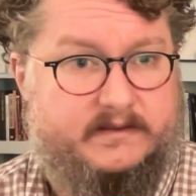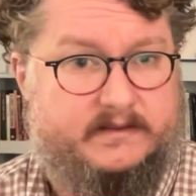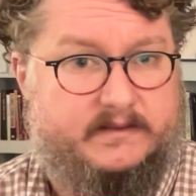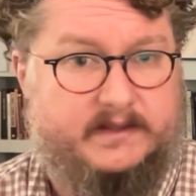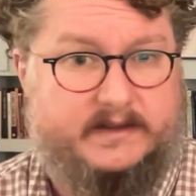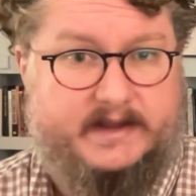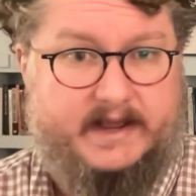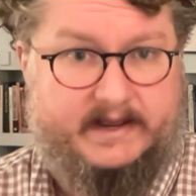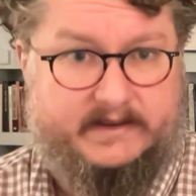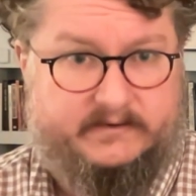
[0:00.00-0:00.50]

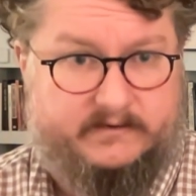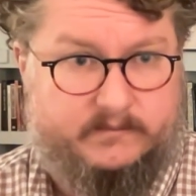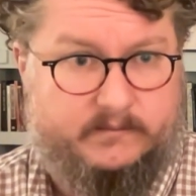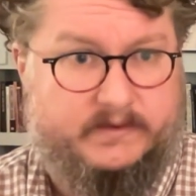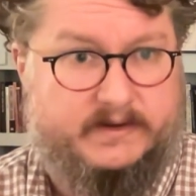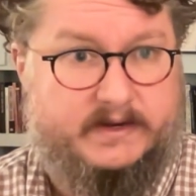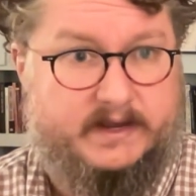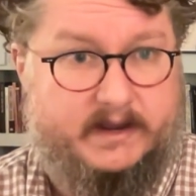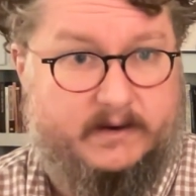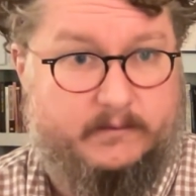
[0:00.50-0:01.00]
the next
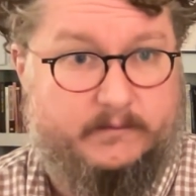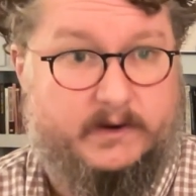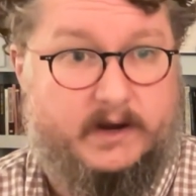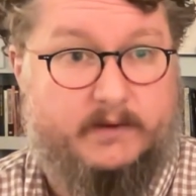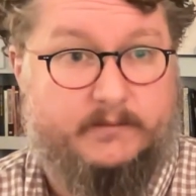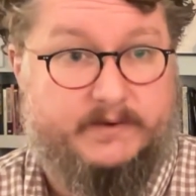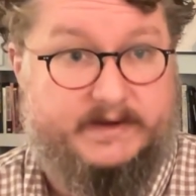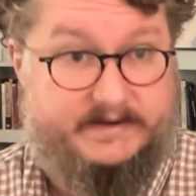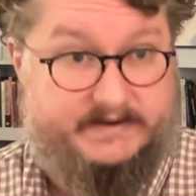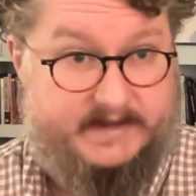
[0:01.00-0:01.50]
re- a,
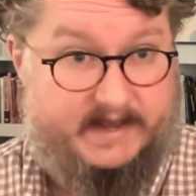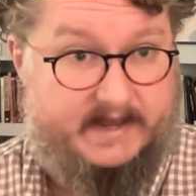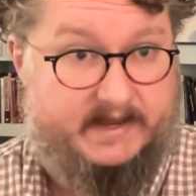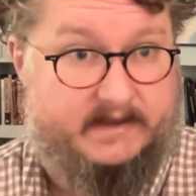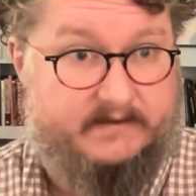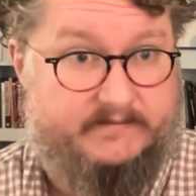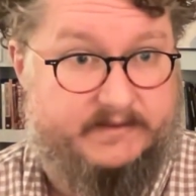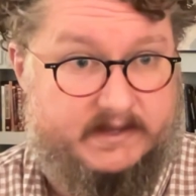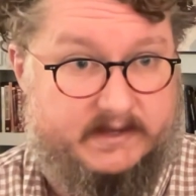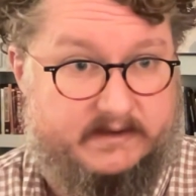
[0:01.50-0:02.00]
a, retake
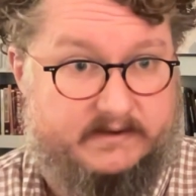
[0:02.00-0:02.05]
of the